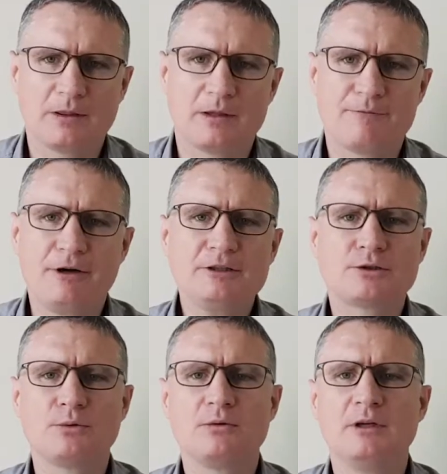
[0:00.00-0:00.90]
The first
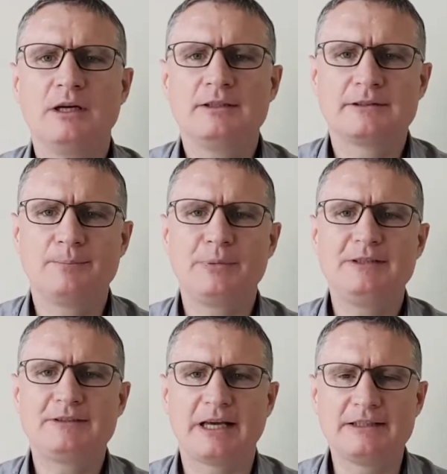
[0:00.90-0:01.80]
rule simply
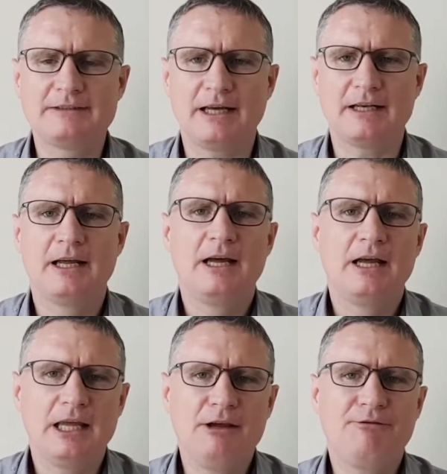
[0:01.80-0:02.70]
says that
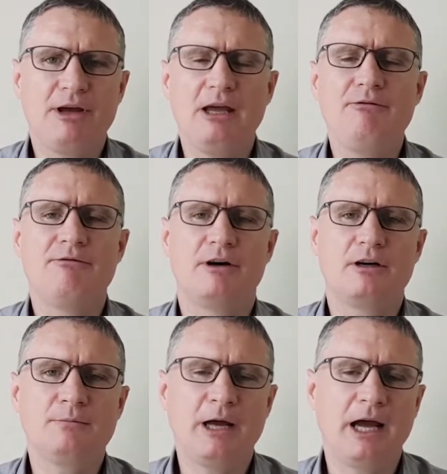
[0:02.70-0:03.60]
if a
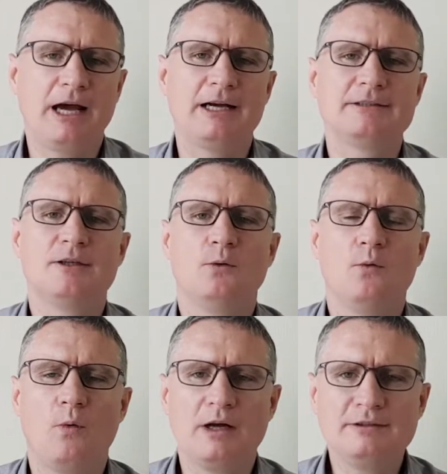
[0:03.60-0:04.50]
verb has
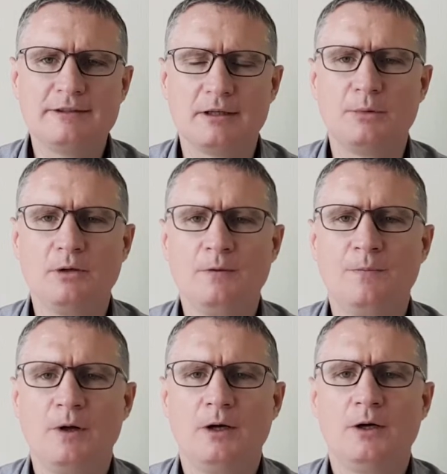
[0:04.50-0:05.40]
one syllable,
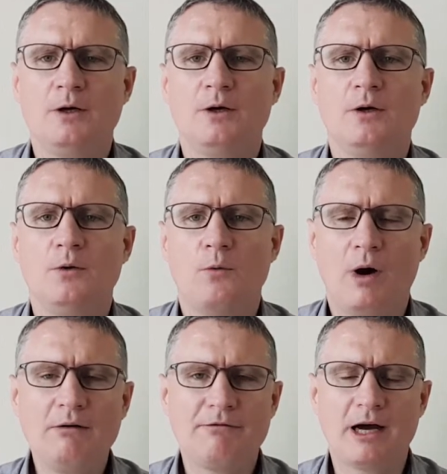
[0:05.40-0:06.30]

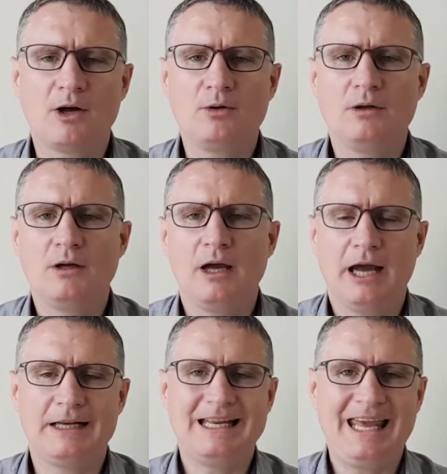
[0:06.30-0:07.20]
one vowel,
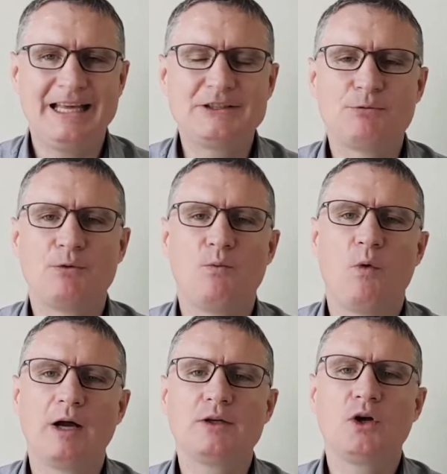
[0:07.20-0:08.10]
and ends with
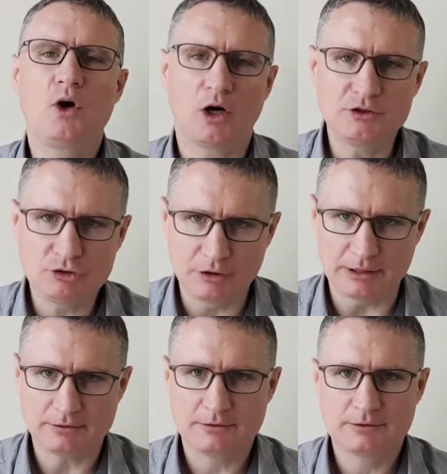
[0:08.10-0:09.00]
one
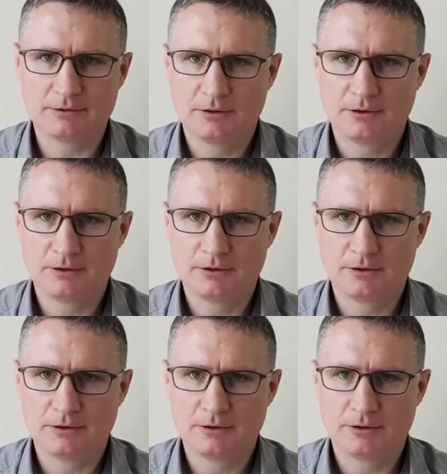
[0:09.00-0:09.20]
consonant,